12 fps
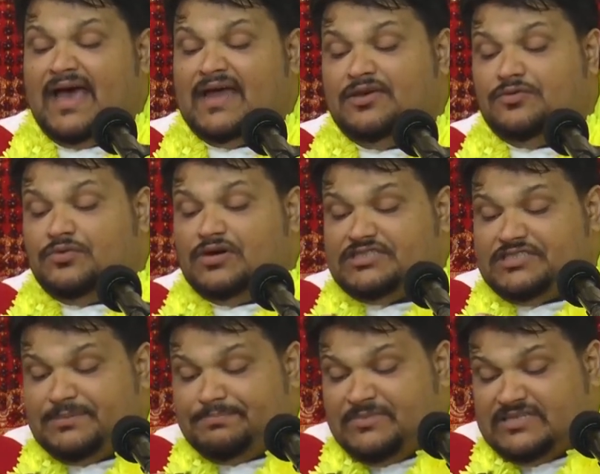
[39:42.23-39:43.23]
And he
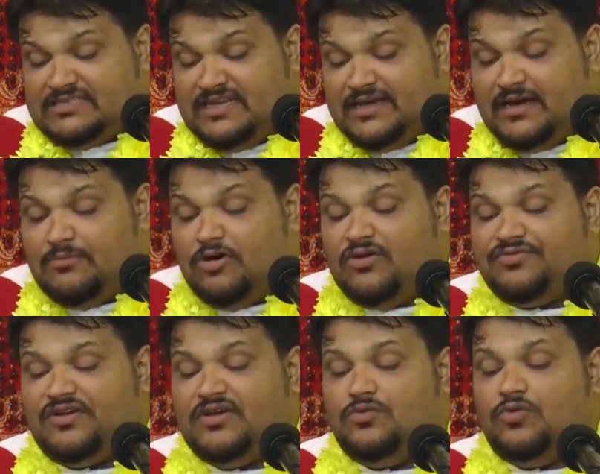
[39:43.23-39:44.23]
worshipped this lingam,
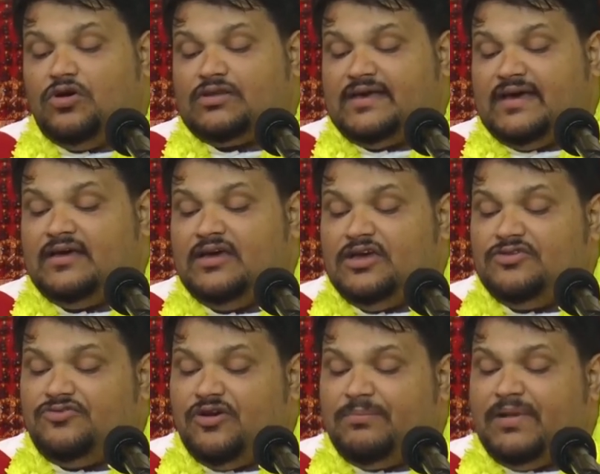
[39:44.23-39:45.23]
offering water
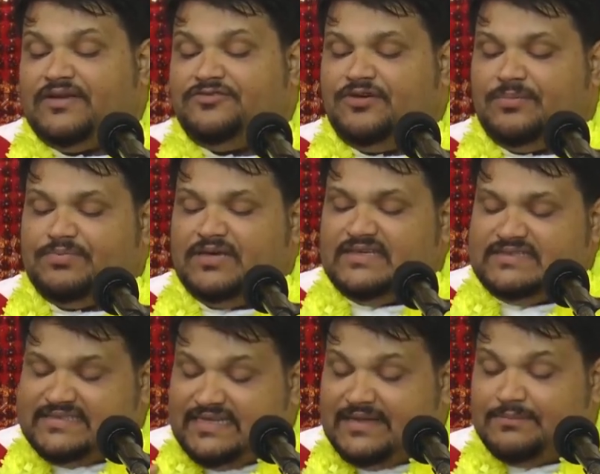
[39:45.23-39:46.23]
drop by drop,
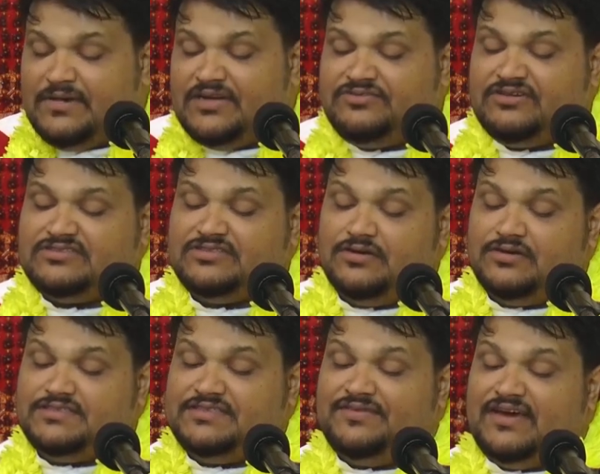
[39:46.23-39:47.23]
saying mantras to
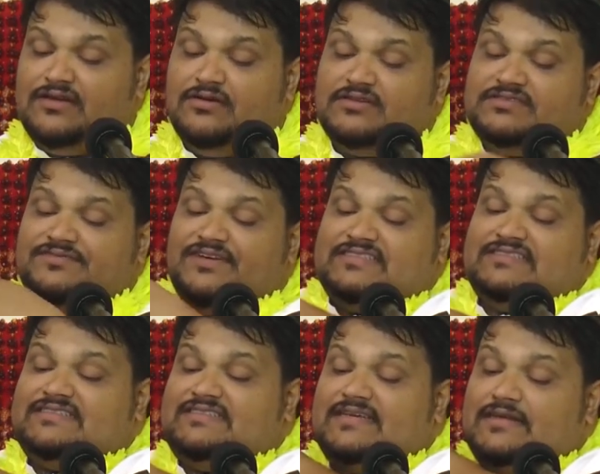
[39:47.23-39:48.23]
Lord Shiva, and Lord Shiva
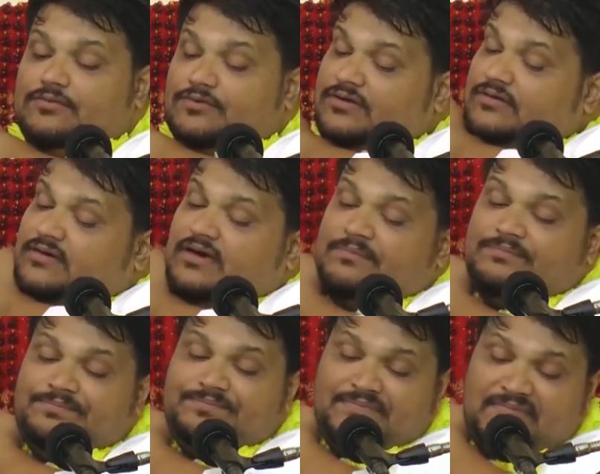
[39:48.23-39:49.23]
still wouldn't come.
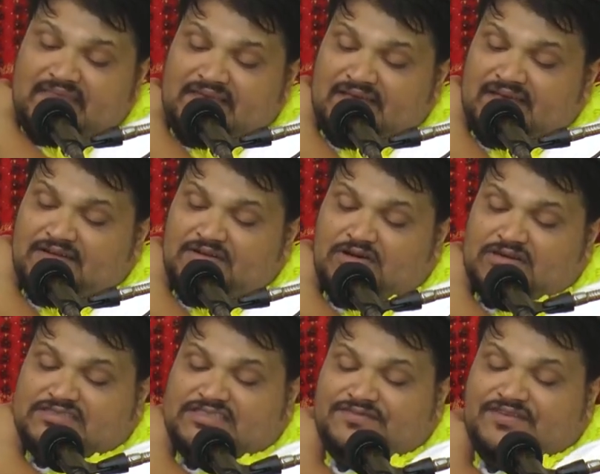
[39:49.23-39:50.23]

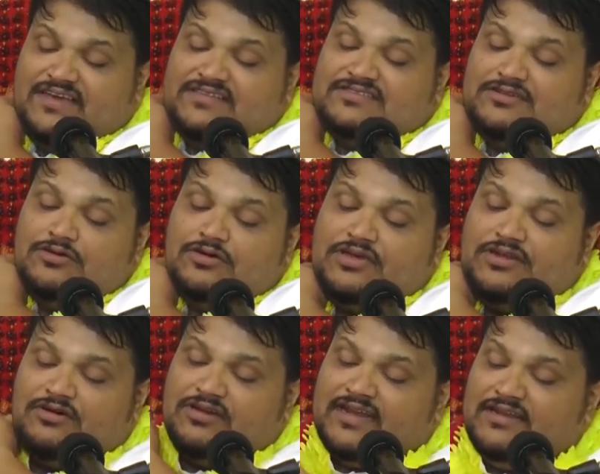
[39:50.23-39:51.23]
Lord Shiva is
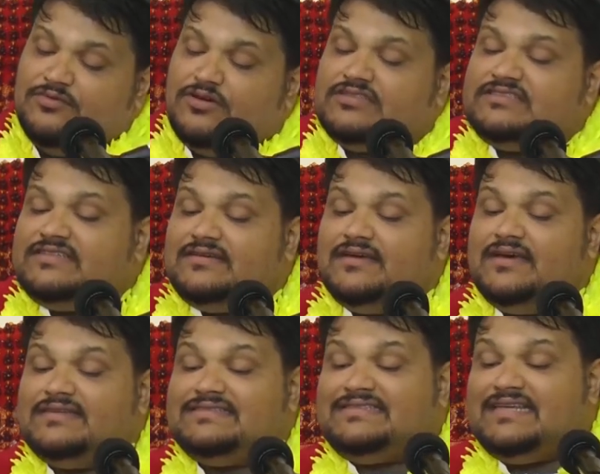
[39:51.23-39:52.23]
looking on and he wants to
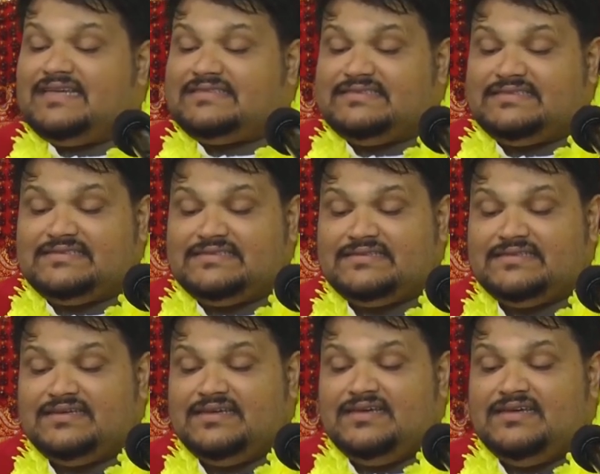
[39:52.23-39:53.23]
test
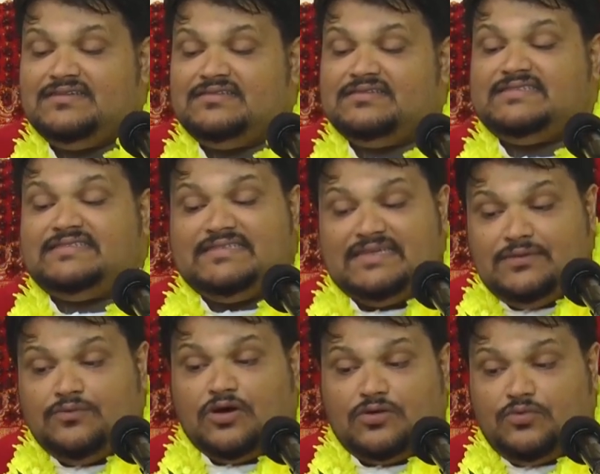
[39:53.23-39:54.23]
to see
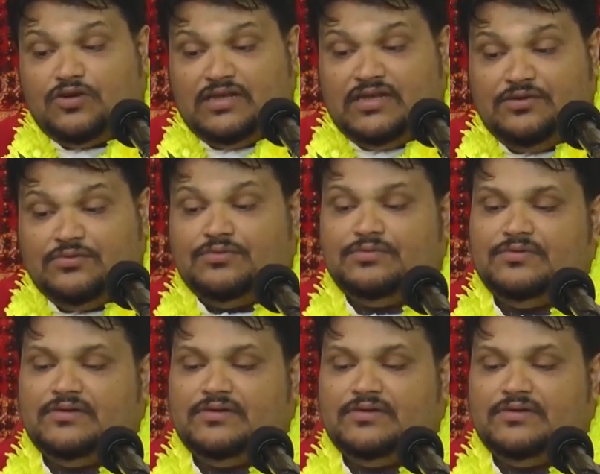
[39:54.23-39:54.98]
what would he do.